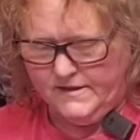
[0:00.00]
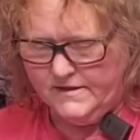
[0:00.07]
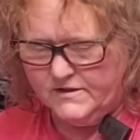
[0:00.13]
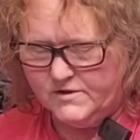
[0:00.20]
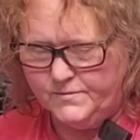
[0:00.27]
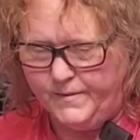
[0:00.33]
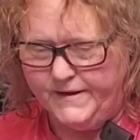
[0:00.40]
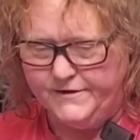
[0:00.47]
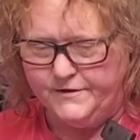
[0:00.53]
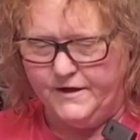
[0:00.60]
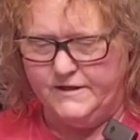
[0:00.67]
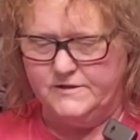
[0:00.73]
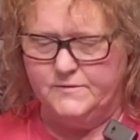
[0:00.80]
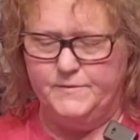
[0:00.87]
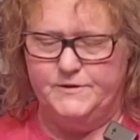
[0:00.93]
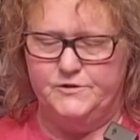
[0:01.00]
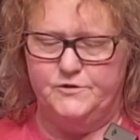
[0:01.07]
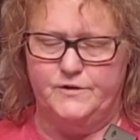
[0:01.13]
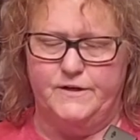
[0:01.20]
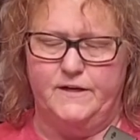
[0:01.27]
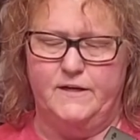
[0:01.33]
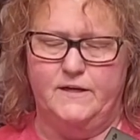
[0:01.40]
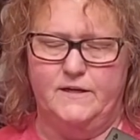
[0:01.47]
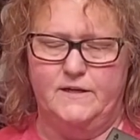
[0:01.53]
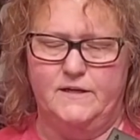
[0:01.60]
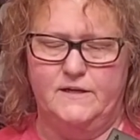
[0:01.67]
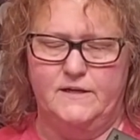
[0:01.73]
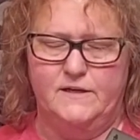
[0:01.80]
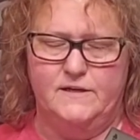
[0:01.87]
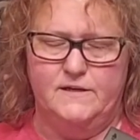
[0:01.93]
spider husbandry.
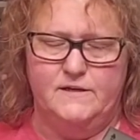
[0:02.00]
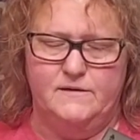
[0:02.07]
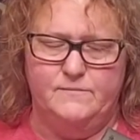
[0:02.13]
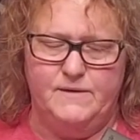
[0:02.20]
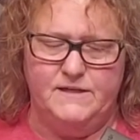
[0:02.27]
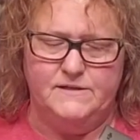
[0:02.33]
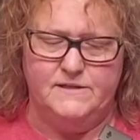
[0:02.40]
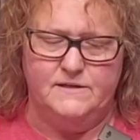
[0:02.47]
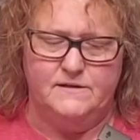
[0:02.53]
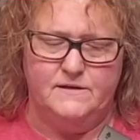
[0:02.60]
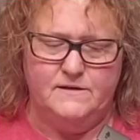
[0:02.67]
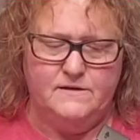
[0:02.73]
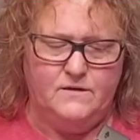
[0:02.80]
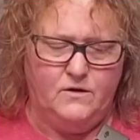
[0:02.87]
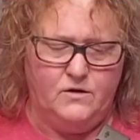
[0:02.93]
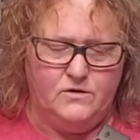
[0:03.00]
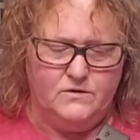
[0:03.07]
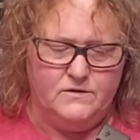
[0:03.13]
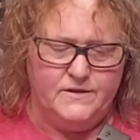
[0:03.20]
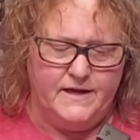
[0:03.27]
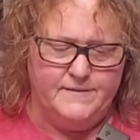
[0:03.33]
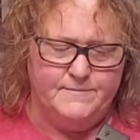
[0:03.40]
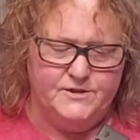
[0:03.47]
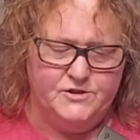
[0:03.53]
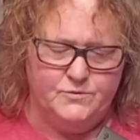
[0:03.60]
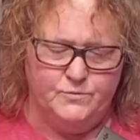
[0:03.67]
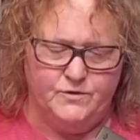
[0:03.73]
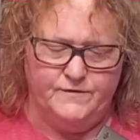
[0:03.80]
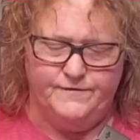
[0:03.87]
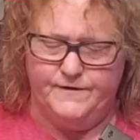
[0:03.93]
Makes it all that much
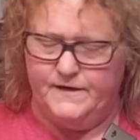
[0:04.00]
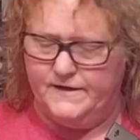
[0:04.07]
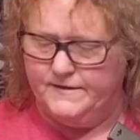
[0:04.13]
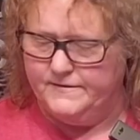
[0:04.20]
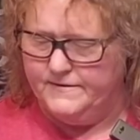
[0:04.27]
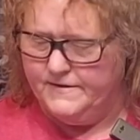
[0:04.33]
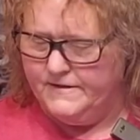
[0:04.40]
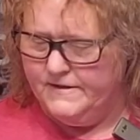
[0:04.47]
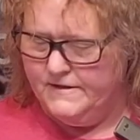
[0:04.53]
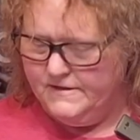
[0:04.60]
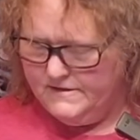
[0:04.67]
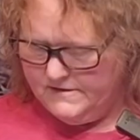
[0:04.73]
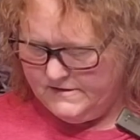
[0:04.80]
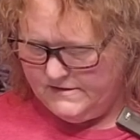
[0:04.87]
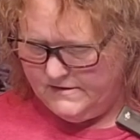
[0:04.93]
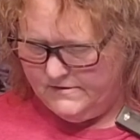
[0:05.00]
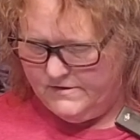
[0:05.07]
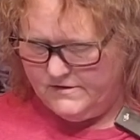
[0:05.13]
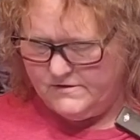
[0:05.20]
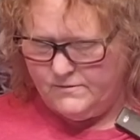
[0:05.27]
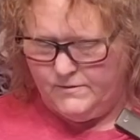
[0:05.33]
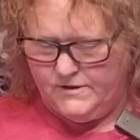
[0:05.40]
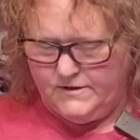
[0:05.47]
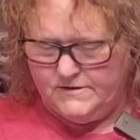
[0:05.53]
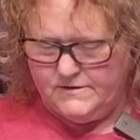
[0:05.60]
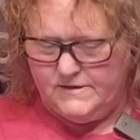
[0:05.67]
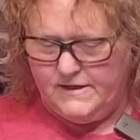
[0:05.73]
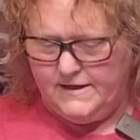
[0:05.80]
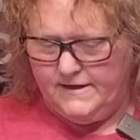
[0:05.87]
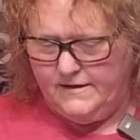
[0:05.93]
more fun. So this one is
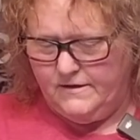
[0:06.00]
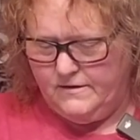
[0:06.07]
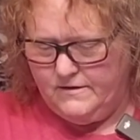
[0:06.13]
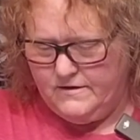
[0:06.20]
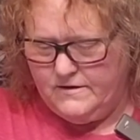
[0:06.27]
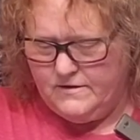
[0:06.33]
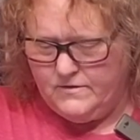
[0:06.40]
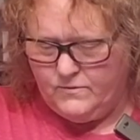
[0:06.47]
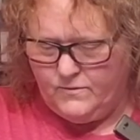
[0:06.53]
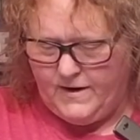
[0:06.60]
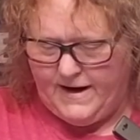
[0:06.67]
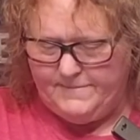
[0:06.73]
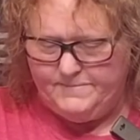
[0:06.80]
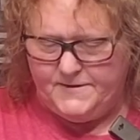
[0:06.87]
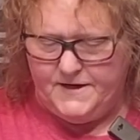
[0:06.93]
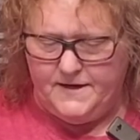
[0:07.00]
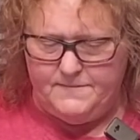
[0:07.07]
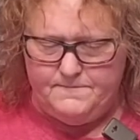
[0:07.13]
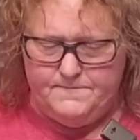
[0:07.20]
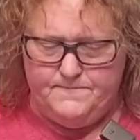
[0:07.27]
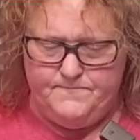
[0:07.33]
now wrapped up,